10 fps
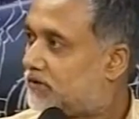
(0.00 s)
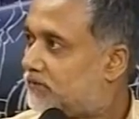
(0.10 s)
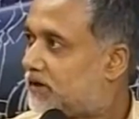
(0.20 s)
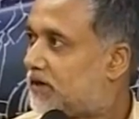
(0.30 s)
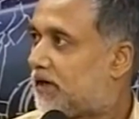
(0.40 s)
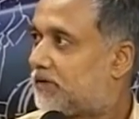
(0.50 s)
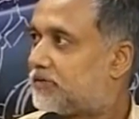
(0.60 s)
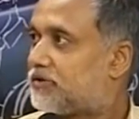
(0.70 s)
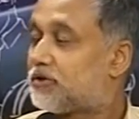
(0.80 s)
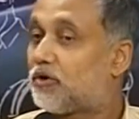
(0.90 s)
one
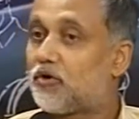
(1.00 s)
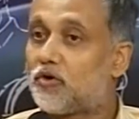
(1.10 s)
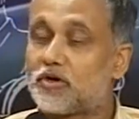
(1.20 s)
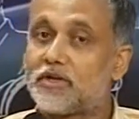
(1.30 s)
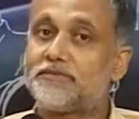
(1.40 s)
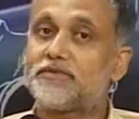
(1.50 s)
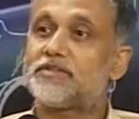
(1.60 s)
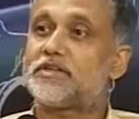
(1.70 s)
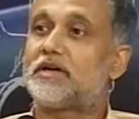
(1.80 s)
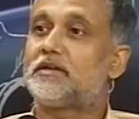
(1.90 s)
language, or if the
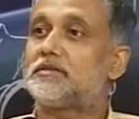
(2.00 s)
child